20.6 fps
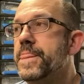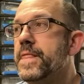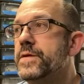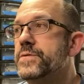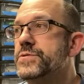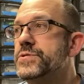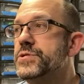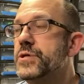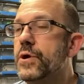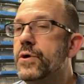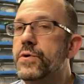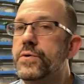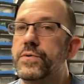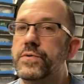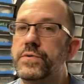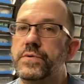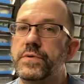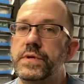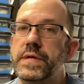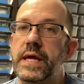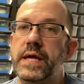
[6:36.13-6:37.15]

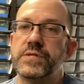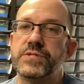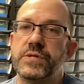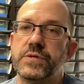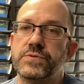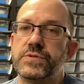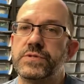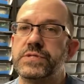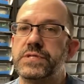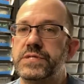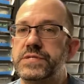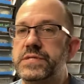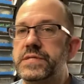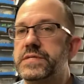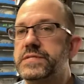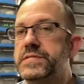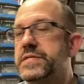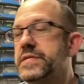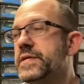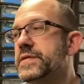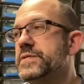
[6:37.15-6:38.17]
So yeah, social
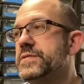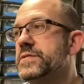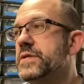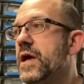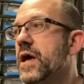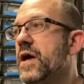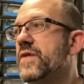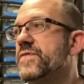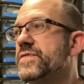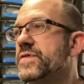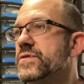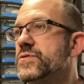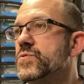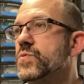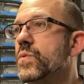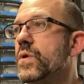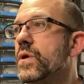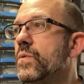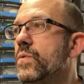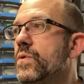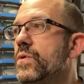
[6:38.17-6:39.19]
distancing is tough because
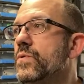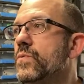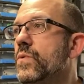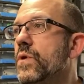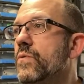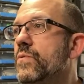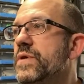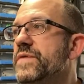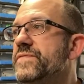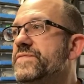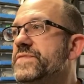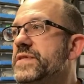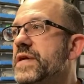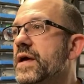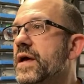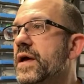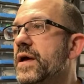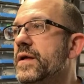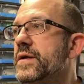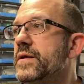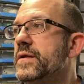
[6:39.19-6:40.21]
what we've
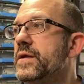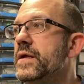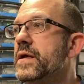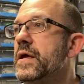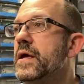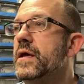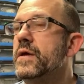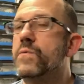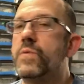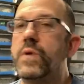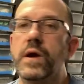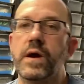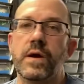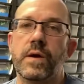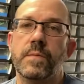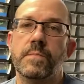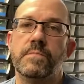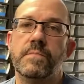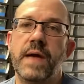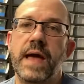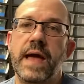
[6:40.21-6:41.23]
done, where
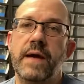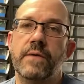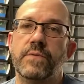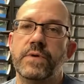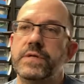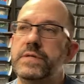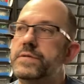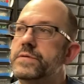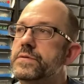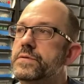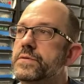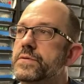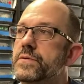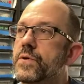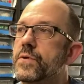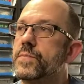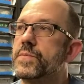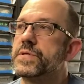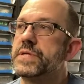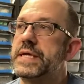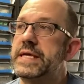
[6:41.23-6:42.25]
Matt would
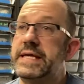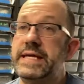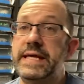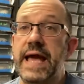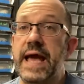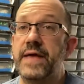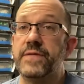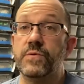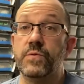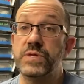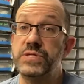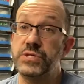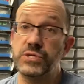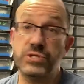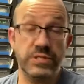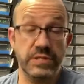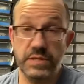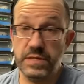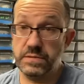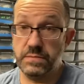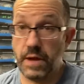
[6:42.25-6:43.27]
normally gather, which is,
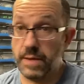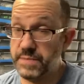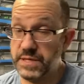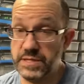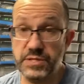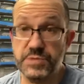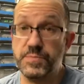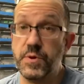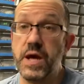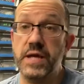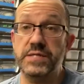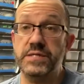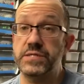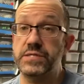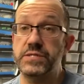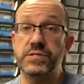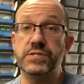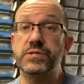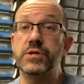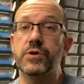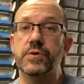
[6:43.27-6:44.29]
this process
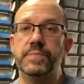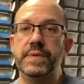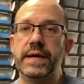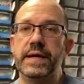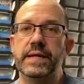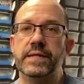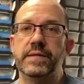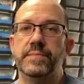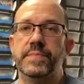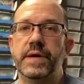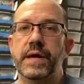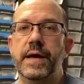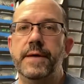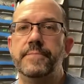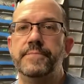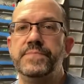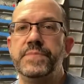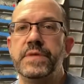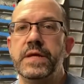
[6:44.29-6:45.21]
is still a pain in the butt.